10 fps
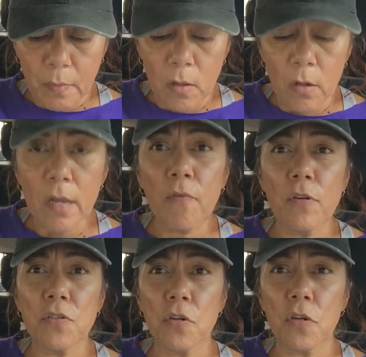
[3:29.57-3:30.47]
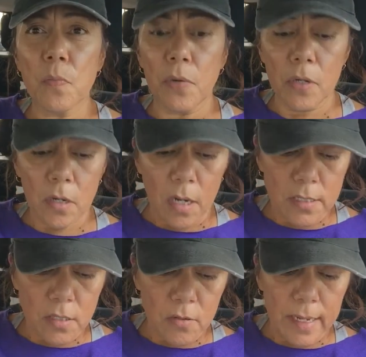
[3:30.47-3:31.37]
Looking for a certain book
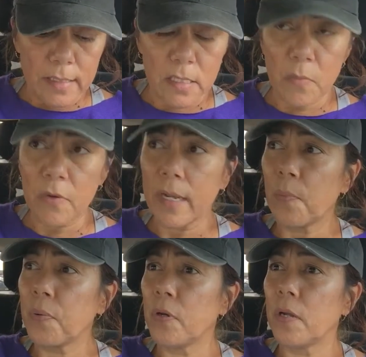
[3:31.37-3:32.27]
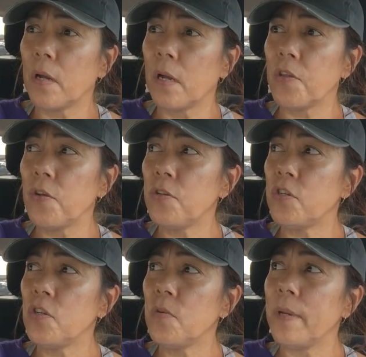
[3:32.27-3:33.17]
also that someone had put on
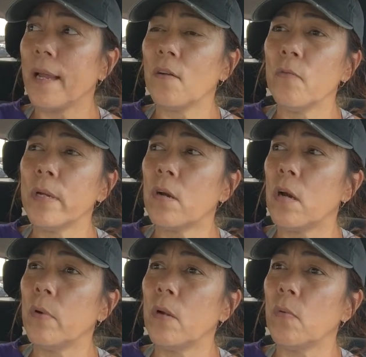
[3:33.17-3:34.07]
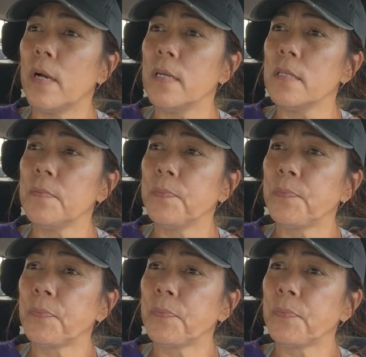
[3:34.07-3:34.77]
YouTube. And I don't recall what it was.